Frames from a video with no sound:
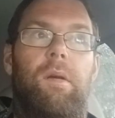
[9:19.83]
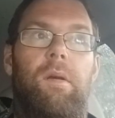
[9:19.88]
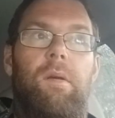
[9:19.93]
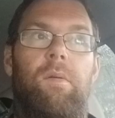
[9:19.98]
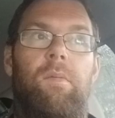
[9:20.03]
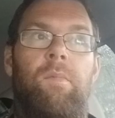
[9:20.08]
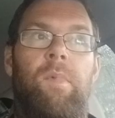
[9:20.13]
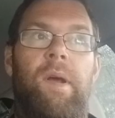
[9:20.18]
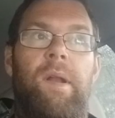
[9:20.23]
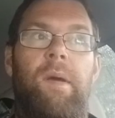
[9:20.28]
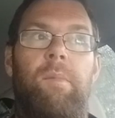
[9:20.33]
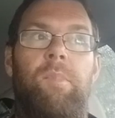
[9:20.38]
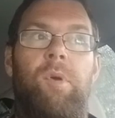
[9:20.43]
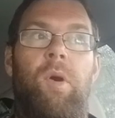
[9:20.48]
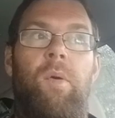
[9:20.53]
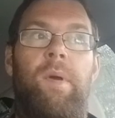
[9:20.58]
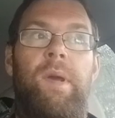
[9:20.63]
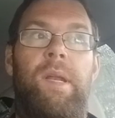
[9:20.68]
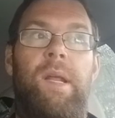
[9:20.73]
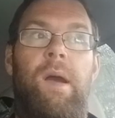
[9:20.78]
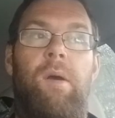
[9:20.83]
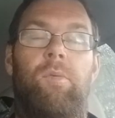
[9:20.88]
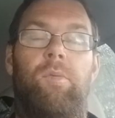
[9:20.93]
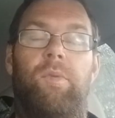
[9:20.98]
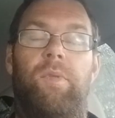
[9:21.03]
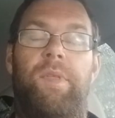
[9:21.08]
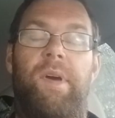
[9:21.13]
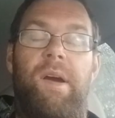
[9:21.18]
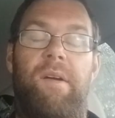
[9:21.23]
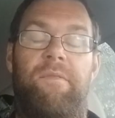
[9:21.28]
when I'm going out
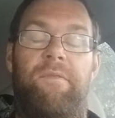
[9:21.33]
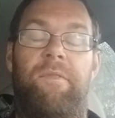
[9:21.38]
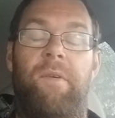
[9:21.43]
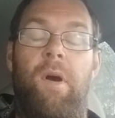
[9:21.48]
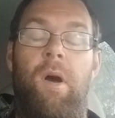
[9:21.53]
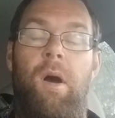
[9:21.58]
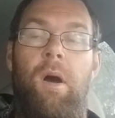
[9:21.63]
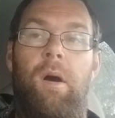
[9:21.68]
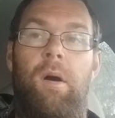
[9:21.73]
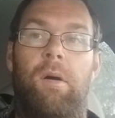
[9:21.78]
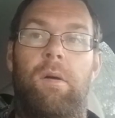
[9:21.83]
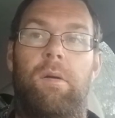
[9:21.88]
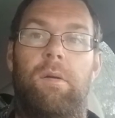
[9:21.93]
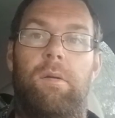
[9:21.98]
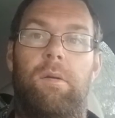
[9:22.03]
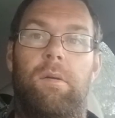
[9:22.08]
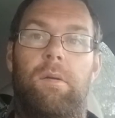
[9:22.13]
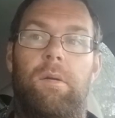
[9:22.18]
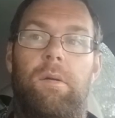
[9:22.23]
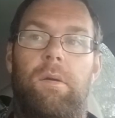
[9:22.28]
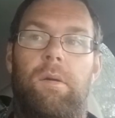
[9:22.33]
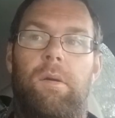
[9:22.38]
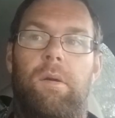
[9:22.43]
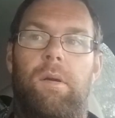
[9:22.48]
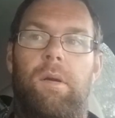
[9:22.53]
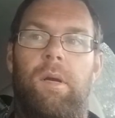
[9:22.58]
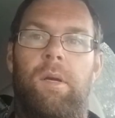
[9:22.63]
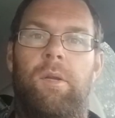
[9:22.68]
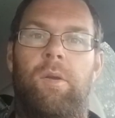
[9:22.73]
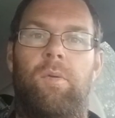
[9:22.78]
that far,
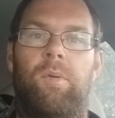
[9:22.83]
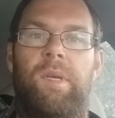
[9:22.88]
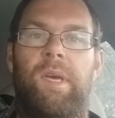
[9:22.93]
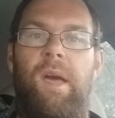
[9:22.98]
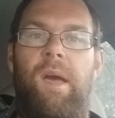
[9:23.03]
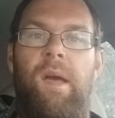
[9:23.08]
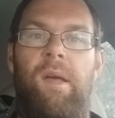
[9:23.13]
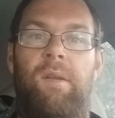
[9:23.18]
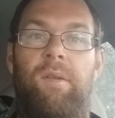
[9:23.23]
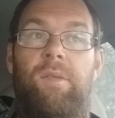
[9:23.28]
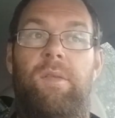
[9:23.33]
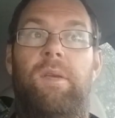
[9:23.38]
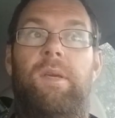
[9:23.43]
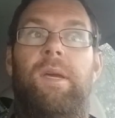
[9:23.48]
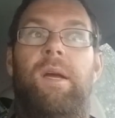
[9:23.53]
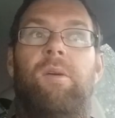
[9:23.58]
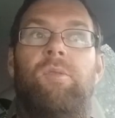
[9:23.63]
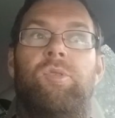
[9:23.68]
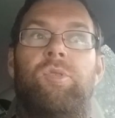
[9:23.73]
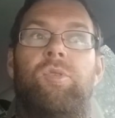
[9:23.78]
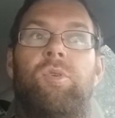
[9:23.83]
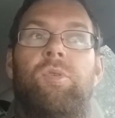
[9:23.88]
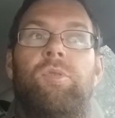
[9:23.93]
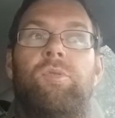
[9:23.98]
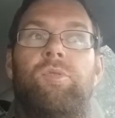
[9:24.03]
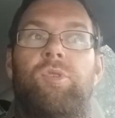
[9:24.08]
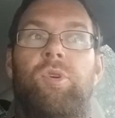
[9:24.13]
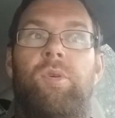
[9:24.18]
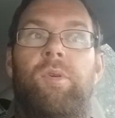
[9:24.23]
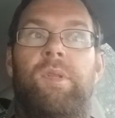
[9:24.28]
I don't get anything else done
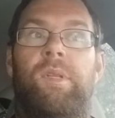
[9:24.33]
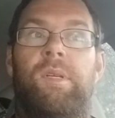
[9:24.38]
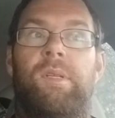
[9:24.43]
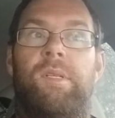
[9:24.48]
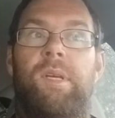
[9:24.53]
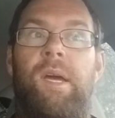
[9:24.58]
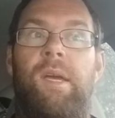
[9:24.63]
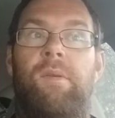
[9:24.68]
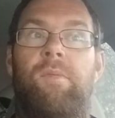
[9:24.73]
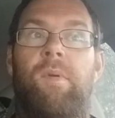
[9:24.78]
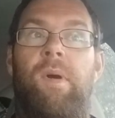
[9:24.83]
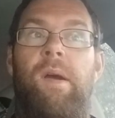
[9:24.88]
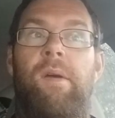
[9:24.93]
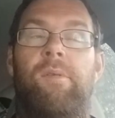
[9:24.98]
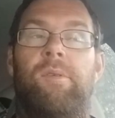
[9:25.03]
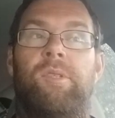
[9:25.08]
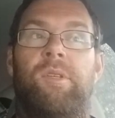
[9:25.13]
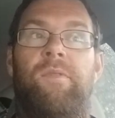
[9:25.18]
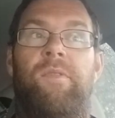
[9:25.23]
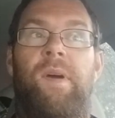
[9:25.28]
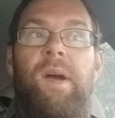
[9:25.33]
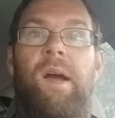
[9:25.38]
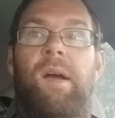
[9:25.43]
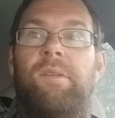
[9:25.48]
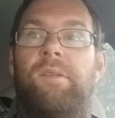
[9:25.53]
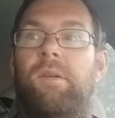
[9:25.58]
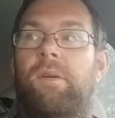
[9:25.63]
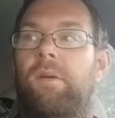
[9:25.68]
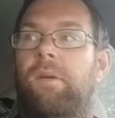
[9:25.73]
during the day, whereas if I had